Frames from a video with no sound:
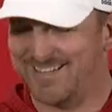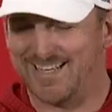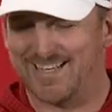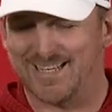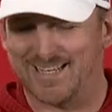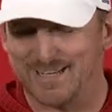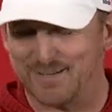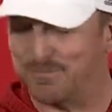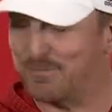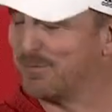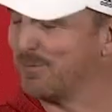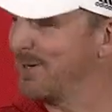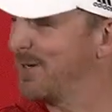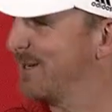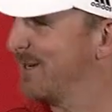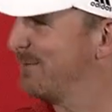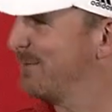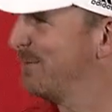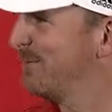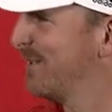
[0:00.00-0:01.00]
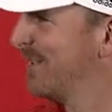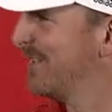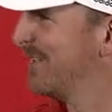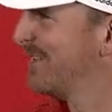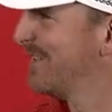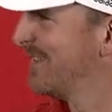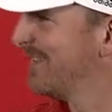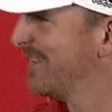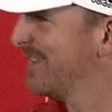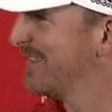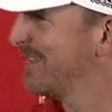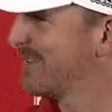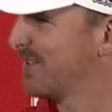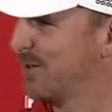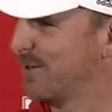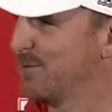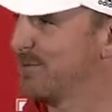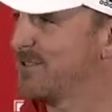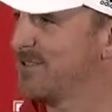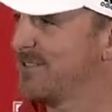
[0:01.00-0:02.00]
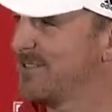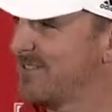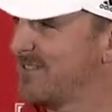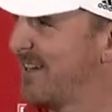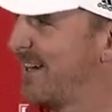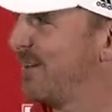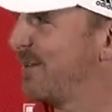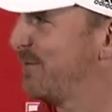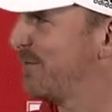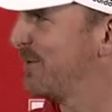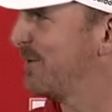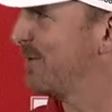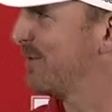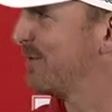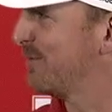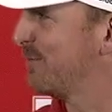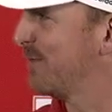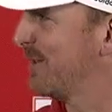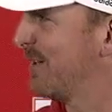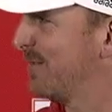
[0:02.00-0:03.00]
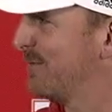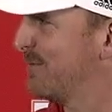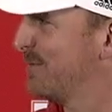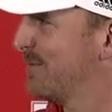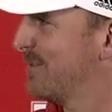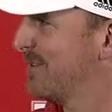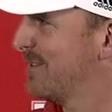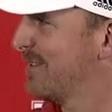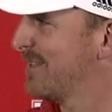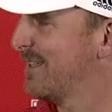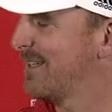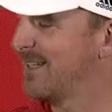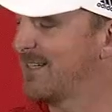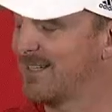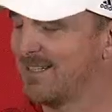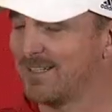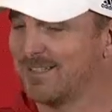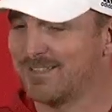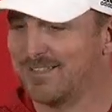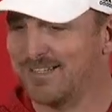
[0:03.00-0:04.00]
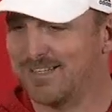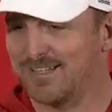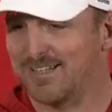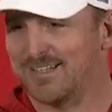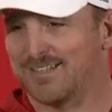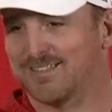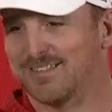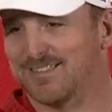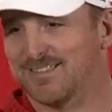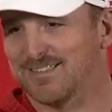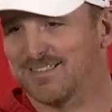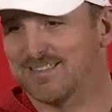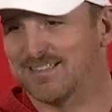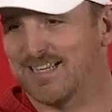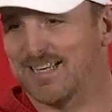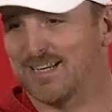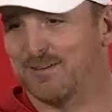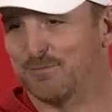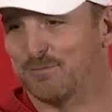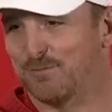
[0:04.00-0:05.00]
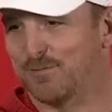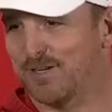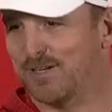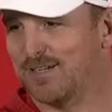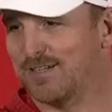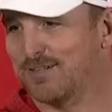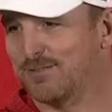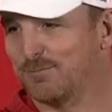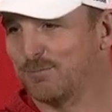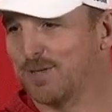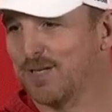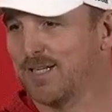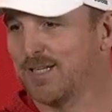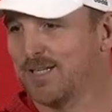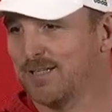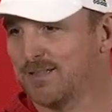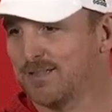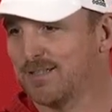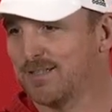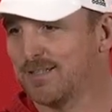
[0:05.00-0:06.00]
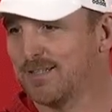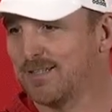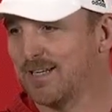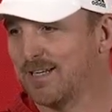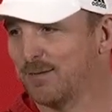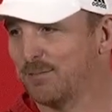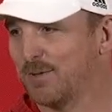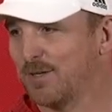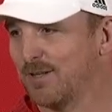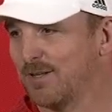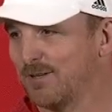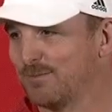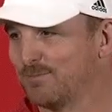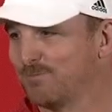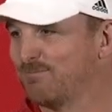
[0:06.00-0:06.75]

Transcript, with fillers: I have three of them. All right. Coach Satterfield is one of them. And uh, I have uh, Winnie and Annabella.